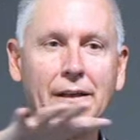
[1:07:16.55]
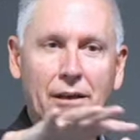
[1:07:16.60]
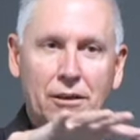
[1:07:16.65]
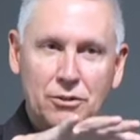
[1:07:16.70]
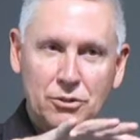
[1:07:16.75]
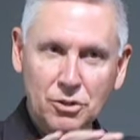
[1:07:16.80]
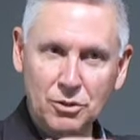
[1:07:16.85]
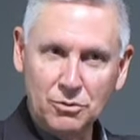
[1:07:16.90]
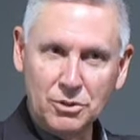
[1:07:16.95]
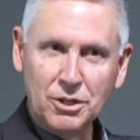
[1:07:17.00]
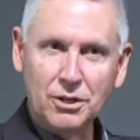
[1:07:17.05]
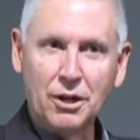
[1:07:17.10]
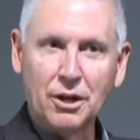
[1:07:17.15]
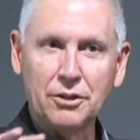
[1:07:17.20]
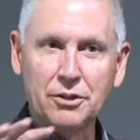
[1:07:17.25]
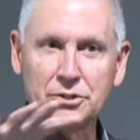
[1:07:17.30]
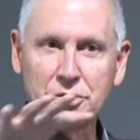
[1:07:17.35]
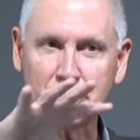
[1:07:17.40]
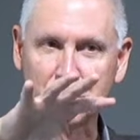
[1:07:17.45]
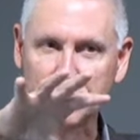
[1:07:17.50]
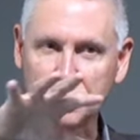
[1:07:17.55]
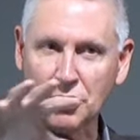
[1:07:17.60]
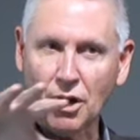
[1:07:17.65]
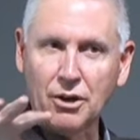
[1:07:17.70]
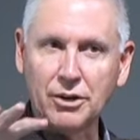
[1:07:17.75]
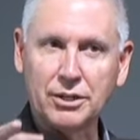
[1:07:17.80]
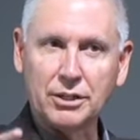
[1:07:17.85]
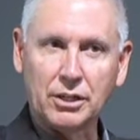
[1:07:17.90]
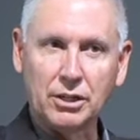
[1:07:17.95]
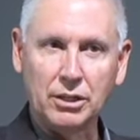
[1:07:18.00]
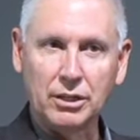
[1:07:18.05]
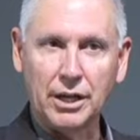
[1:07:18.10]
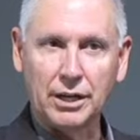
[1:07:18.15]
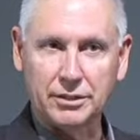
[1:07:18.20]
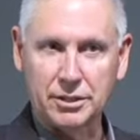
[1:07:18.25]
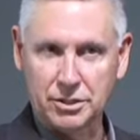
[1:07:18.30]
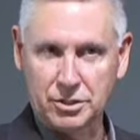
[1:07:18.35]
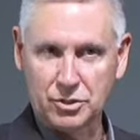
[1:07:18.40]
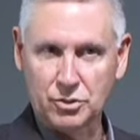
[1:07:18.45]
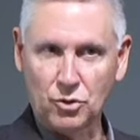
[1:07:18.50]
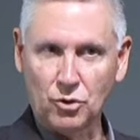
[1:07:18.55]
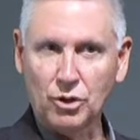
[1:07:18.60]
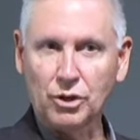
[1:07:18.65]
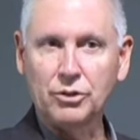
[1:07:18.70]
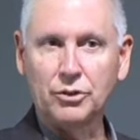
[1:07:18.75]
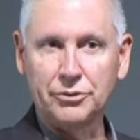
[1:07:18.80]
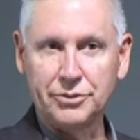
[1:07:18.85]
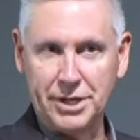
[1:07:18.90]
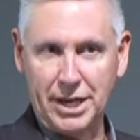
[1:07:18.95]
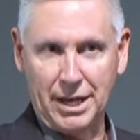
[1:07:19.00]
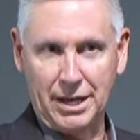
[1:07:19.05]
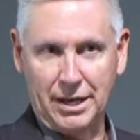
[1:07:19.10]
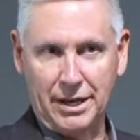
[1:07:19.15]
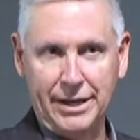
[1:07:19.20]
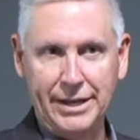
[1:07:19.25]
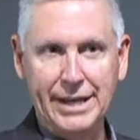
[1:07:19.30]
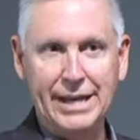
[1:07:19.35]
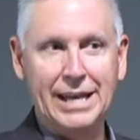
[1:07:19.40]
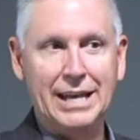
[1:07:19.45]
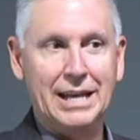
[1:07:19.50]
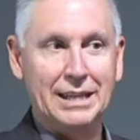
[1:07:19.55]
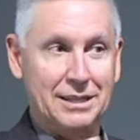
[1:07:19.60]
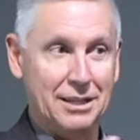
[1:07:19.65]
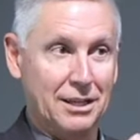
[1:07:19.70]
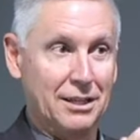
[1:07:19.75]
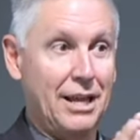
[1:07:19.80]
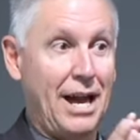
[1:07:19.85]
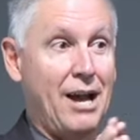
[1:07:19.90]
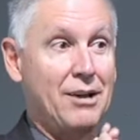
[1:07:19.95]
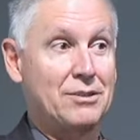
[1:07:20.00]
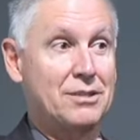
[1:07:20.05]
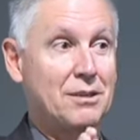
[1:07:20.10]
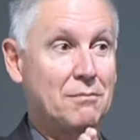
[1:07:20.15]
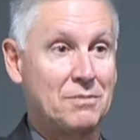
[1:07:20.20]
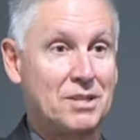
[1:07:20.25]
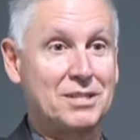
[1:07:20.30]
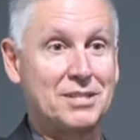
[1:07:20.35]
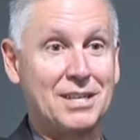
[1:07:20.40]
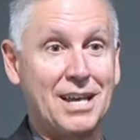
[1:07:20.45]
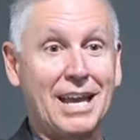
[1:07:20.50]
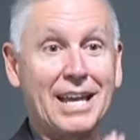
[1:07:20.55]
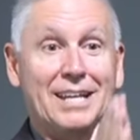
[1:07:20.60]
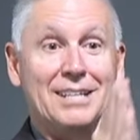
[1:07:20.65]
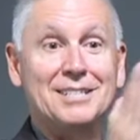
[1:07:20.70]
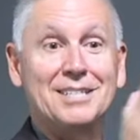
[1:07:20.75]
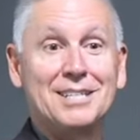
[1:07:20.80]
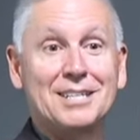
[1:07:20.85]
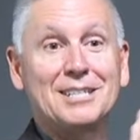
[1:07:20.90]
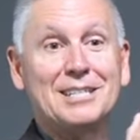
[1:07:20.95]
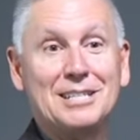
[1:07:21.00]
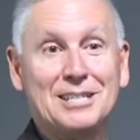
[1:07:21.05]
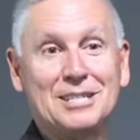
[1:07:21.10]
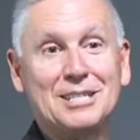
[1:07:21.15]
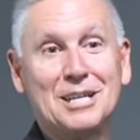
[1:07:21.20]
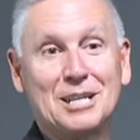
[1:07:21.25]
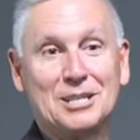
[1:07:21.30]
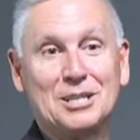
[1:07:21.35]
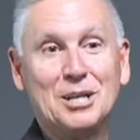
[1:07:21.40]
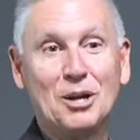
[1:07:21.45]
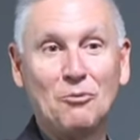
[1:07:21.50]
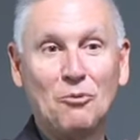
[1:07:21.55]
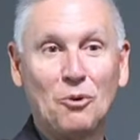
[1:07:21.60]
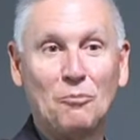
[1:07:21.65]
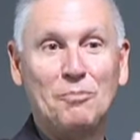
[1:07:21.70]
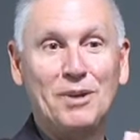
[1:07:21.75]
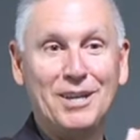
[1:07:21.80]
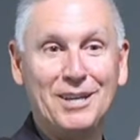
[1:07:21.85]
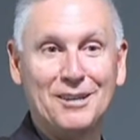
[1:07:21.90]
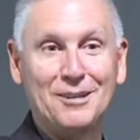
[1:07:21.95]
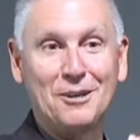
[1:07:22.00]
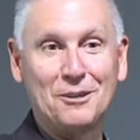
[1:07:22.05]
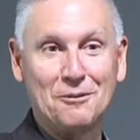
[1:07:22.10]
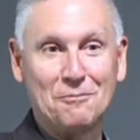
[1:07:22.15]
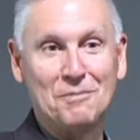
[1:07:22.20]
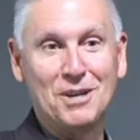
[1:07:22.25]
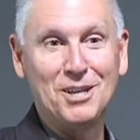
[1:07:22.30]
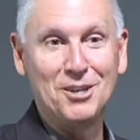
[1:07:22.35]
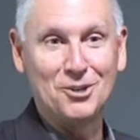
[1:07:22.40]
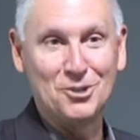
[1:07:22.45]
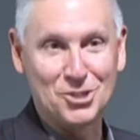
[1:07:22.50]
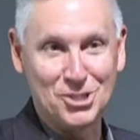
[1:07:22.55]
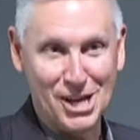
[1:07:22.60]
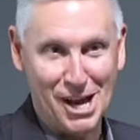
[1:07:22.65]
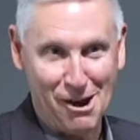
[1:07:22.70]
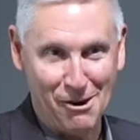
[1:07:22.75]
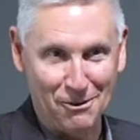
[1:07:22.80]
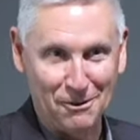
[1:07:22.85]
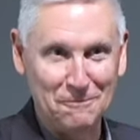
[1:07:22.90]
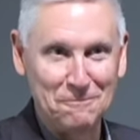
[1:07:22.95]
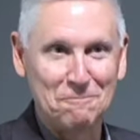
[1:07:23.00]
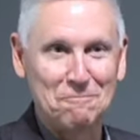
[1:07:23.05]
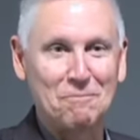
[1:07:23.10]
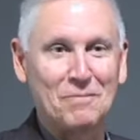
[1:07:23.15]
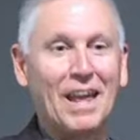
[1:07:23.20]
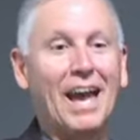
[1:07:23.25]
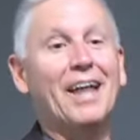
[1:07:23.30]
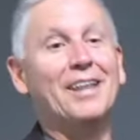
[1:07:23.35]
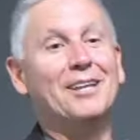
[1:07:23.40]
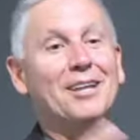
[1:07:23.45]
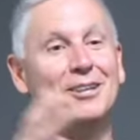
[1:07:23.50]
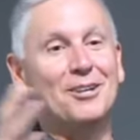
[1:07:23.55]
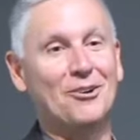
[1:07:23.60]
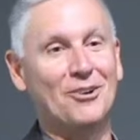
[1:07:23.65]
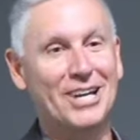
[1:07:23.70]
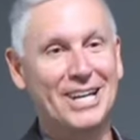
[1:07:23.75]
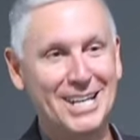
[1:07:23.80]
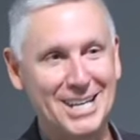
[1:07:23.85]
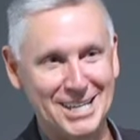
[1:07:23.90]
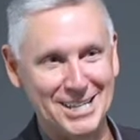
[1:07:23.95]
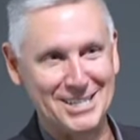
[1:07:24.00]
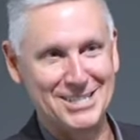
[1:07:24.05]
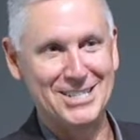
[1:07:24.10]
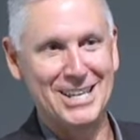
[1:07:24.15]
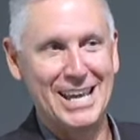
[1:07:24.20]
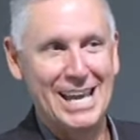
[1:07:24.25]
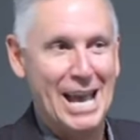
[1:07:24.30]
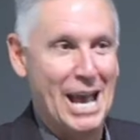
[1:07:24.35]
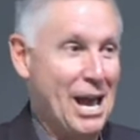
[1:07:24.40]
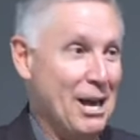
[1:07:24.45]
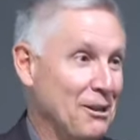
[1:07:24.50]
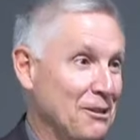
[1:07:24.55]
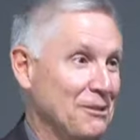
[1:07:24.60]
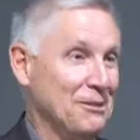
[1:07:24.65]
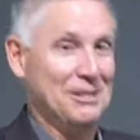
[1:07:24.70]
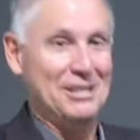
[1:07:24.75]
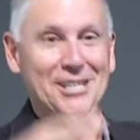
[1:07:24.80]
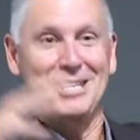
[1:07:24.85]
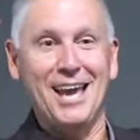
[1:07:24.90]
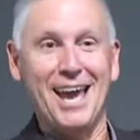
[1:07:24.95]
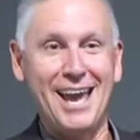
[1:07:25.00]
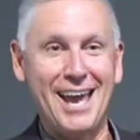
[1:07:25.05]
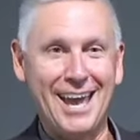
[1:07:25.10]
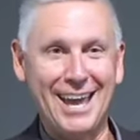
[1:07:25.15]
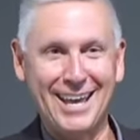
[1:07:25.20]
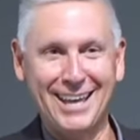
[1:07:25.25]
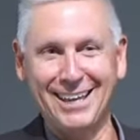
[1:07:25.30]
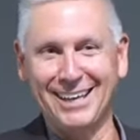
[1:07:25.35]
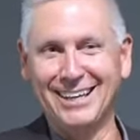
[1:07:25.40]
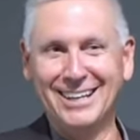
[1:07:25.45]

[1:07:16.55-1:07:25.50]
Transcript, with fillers: Newton and others are starting to collect historical data that allows them to say, in 66, there will be another meteor shower. And then there is, and yay,